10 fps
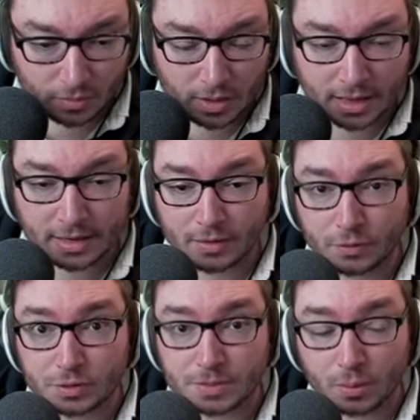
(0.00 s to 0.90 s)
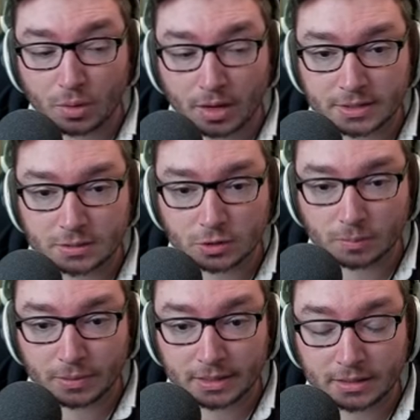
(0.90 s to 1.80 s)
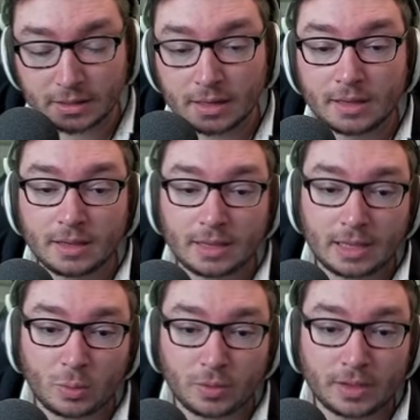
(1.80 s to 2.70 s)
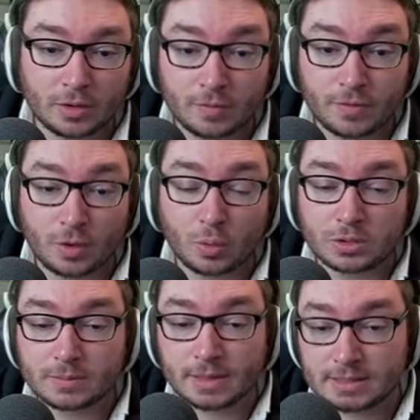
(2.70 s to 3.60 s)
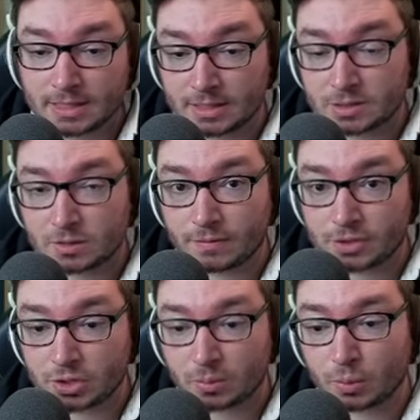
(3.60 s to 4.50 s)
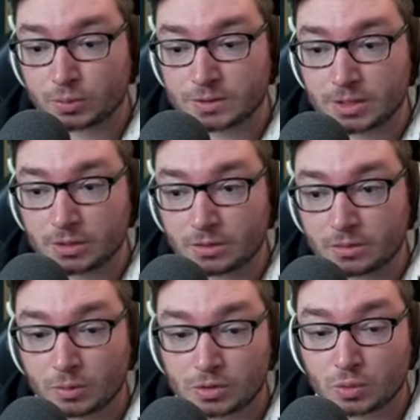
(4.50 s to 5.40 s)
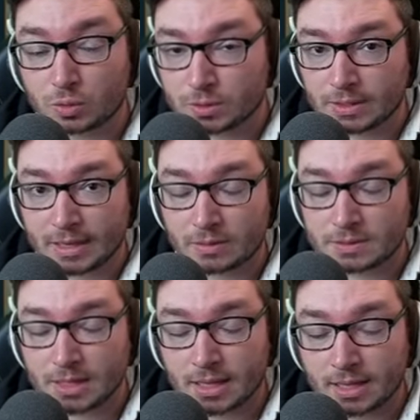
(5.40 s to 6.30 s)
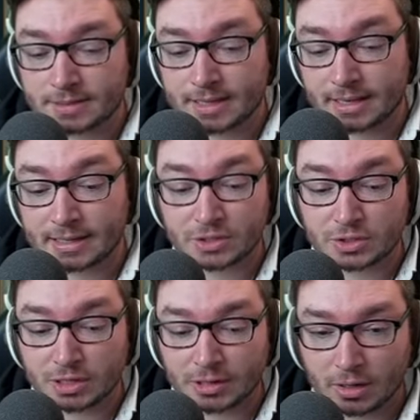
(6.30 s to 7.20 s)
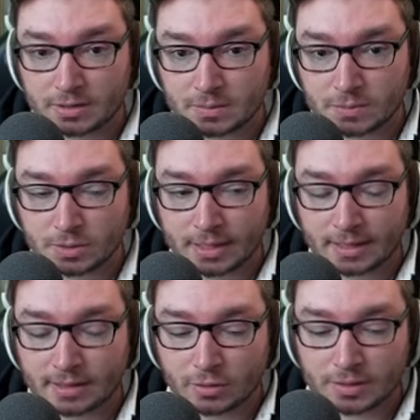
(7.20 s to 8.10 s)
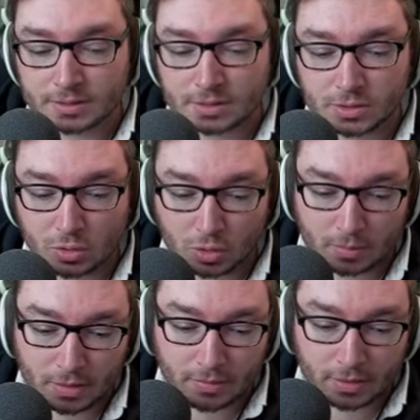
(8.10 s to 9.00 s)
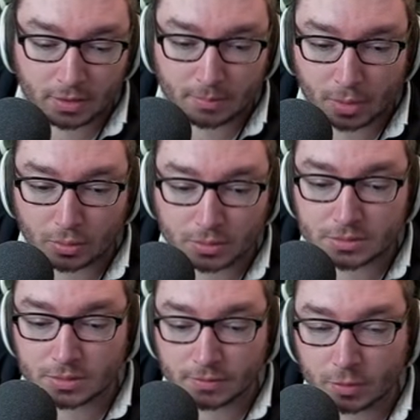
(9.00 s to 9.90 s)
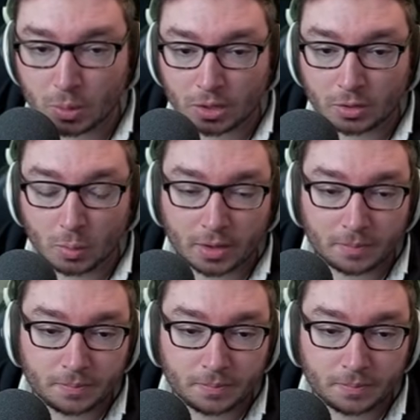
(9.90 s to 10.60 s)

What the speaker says: and have your support item complete, it will then convert automatically into a Vision Wardstone, which also counts as a legendary item, so that increases your mythic bonus if you were unaware.